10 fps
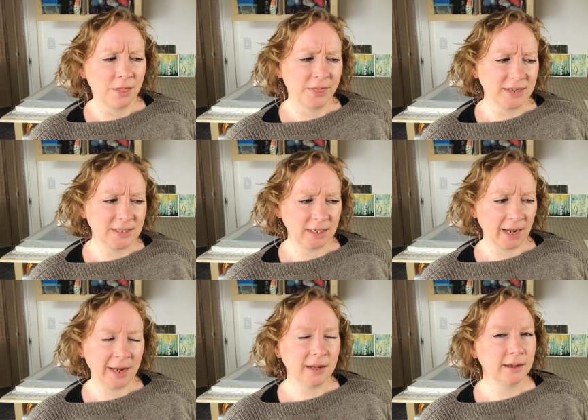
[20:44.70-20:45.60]
the
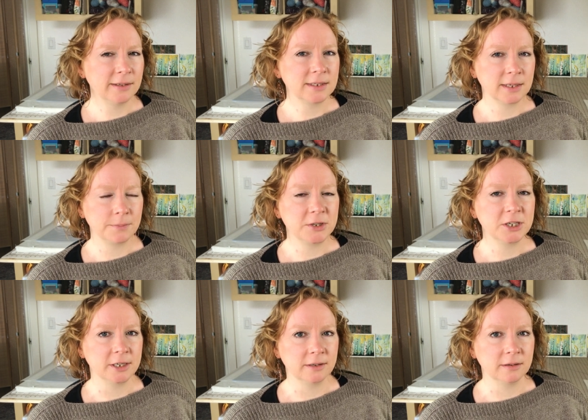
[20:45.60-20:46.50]
dye
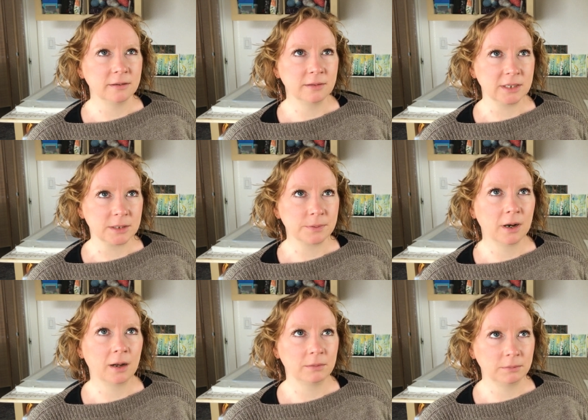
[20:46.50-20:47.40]
consumption is
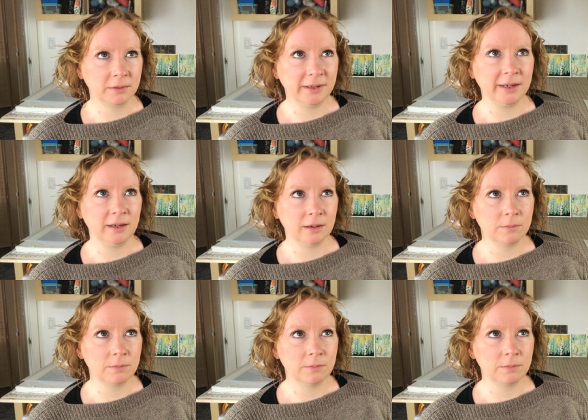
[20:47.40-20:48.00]
probably